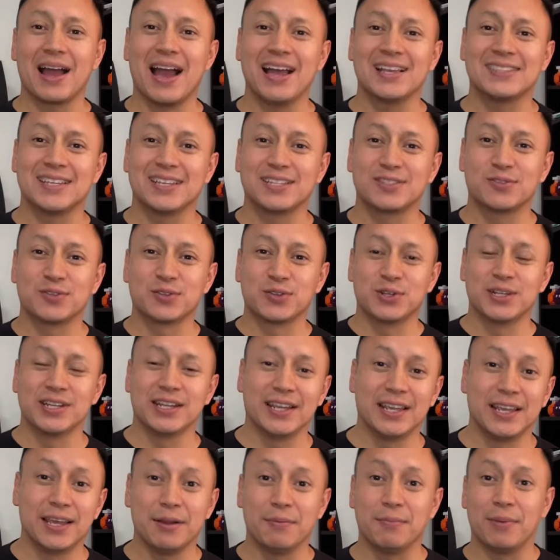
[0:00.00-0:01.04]
Thanks for tuning
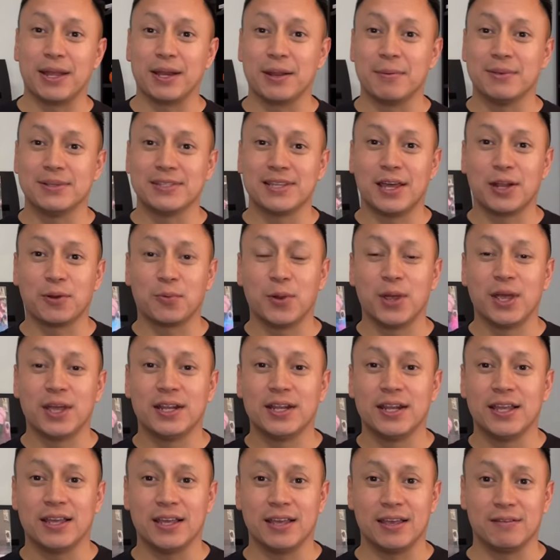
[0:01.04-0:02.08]
in. My name is
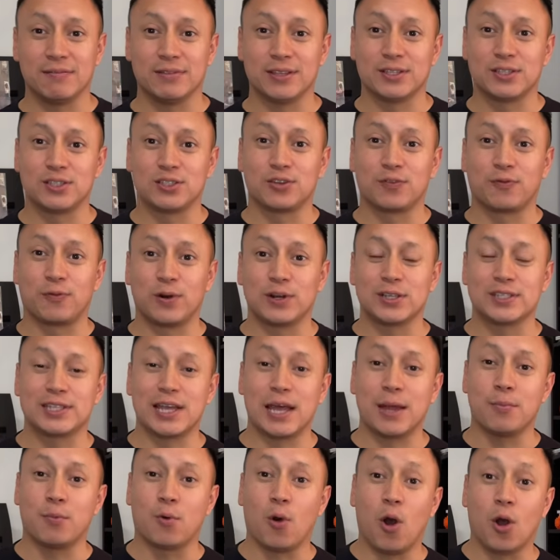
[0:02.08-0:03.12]
Edwin. If this is your first
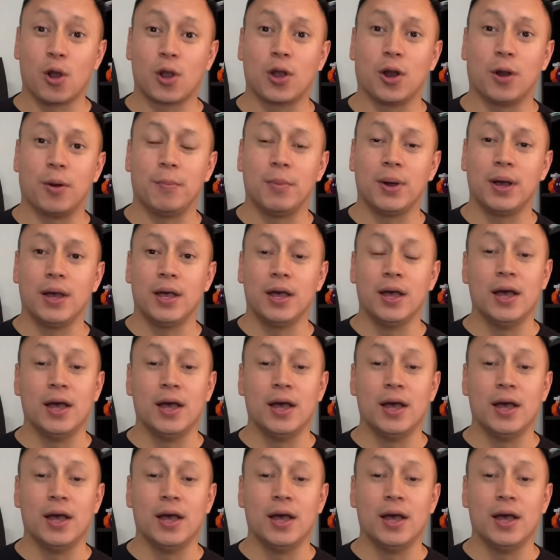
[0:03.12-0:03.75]
time, welcome.